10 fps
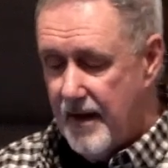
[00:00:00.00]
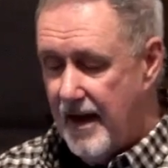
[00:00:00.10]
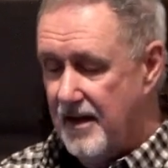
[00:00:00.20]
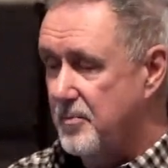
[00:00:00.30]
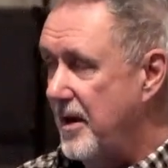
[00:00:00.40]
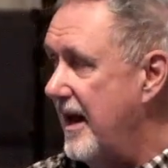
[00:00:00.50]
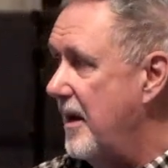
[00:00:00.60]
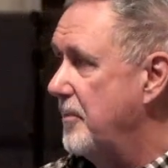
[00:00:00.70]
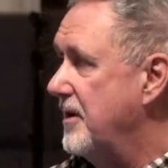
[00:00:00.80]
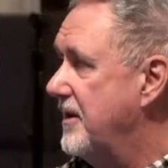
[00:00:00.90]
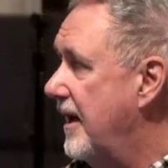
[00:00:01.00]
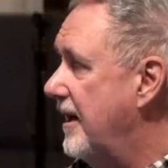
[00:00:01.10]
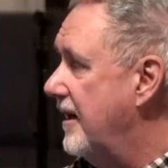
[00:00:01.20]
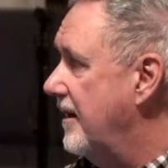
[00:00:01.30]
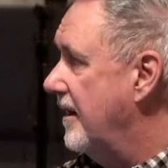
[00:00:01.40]
has been
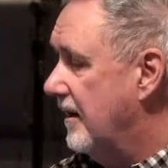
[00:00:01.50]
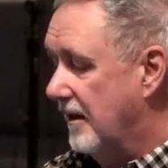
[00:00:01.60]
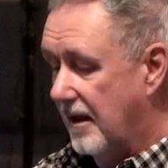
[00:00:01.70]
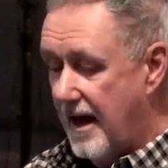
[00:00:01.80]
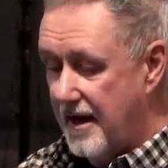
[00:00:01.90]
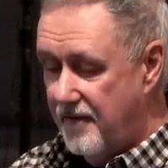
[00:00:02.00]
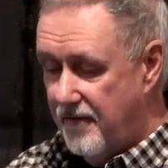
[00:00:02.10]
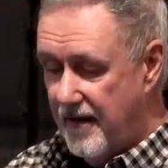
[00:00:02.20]
amputated, life